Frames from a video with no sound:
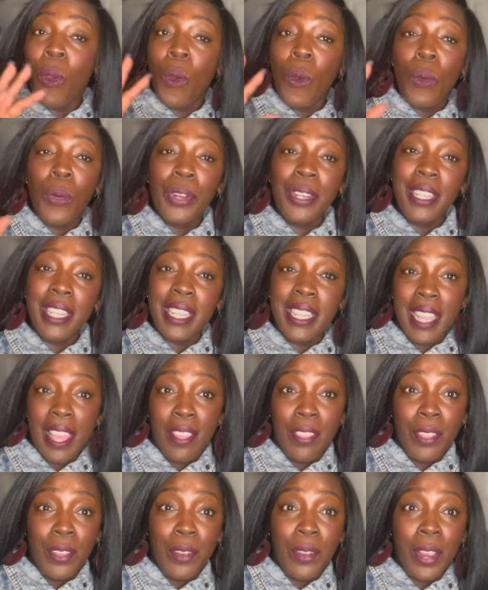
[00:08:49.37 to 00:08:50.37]
or
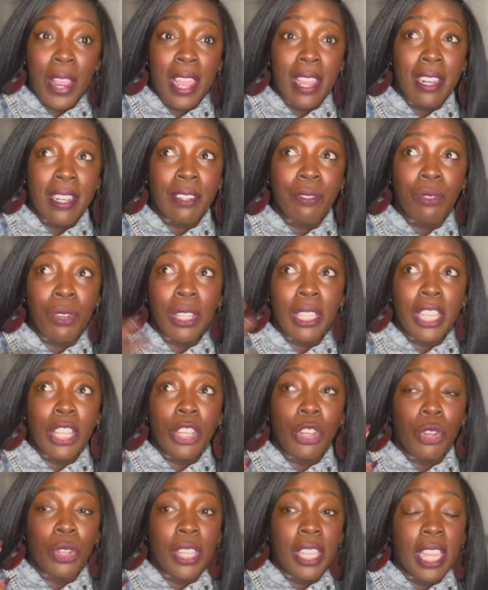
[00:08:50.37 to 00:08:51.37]
together and really
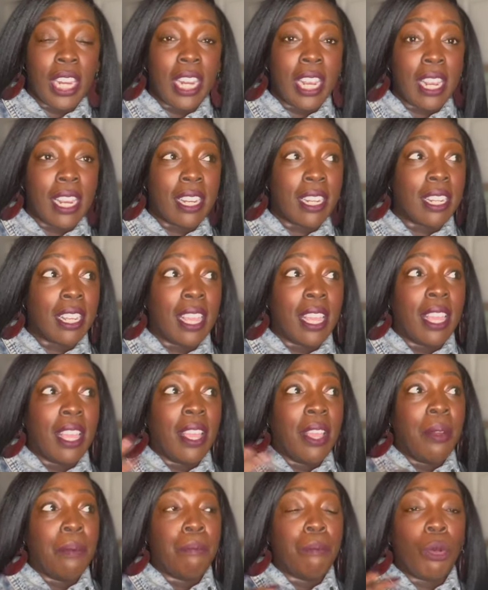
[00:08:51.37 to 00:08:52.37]
you're getting
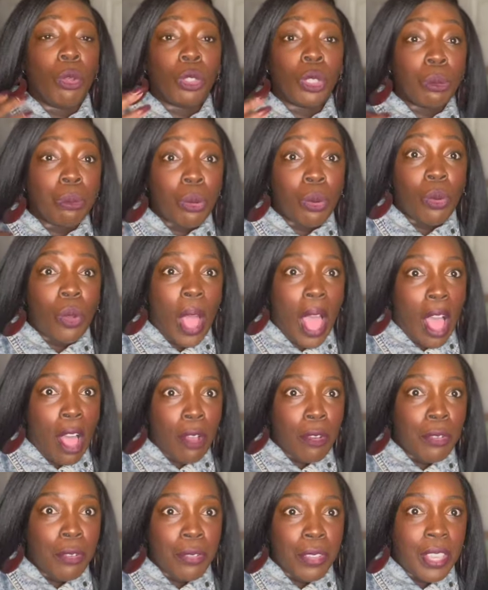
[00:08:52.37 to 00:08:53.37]
multiple
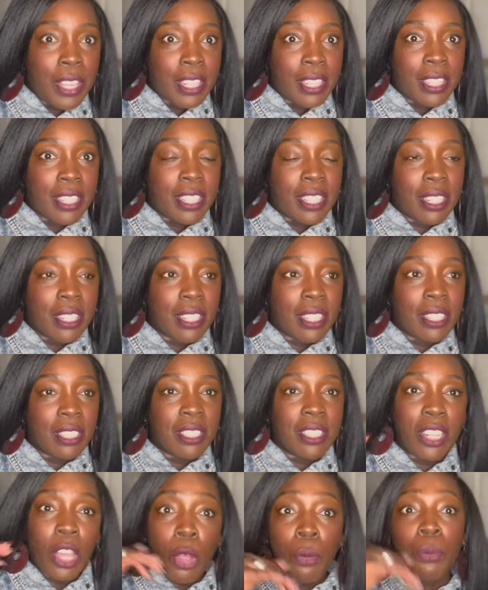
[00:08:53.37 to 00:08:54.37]
outfits,
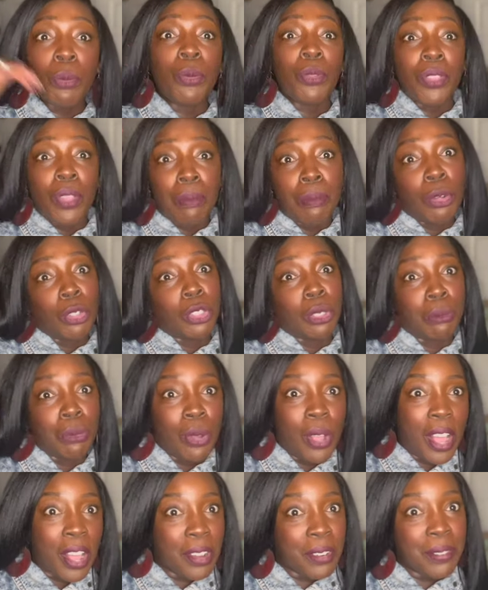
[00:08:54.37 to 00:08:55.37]
double the multiple
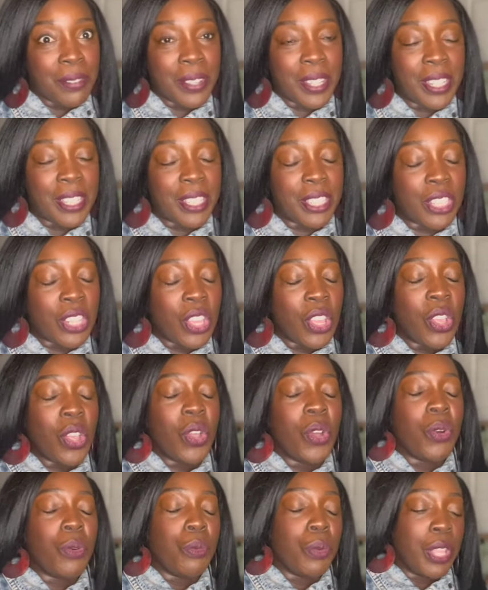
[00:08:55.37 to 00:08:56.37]
outfits
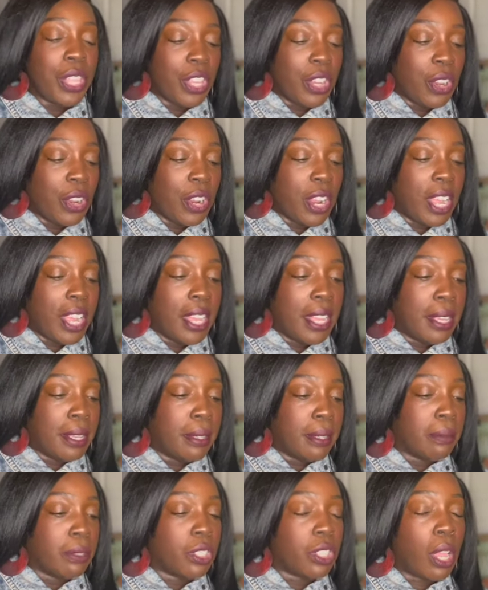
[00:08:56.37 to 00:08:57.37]
when you're
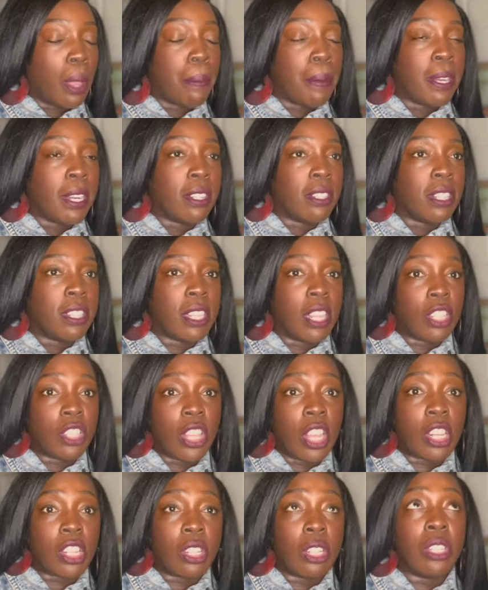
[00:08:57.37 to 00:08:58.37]
um, shopping in the set,
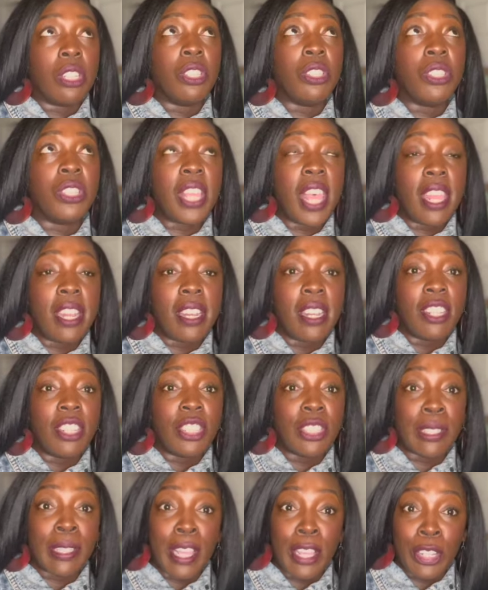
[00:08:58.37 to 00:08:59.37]
set, set
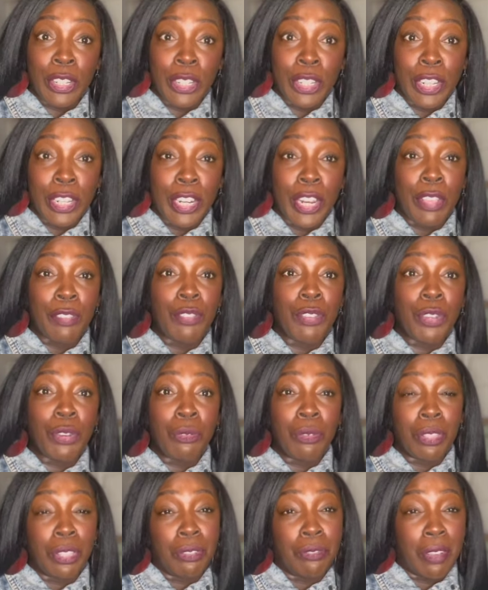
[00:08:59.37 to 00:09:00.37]
section if you could
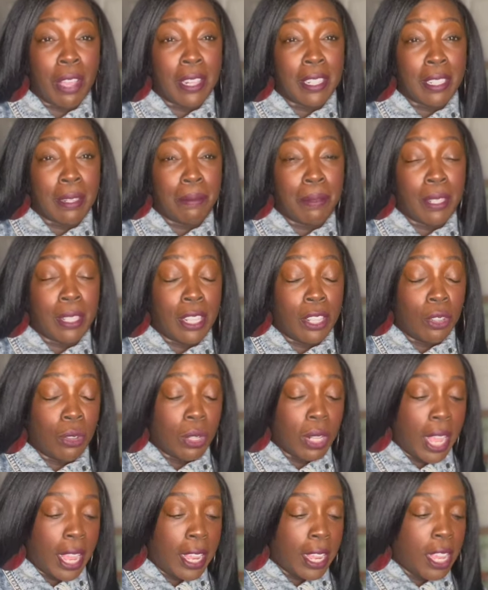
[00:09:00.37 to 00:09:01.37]
really find something that you
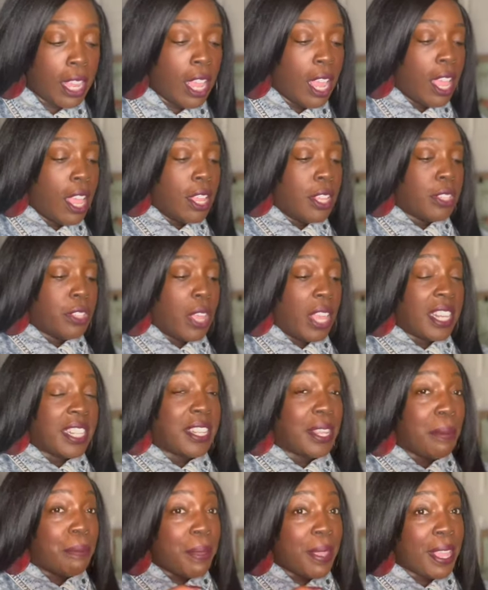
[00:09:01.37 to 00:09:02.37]
like. So I
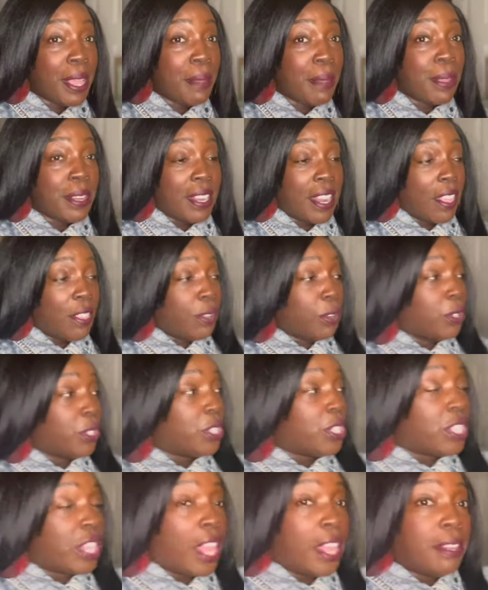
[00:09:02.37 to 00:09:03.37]
did pick up another
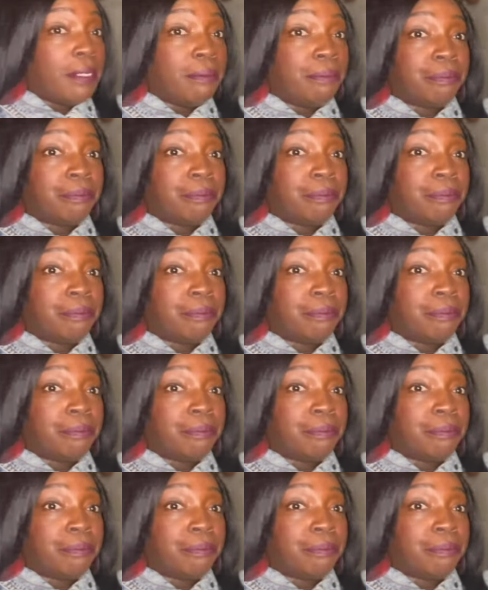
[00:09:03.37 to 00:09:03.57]
set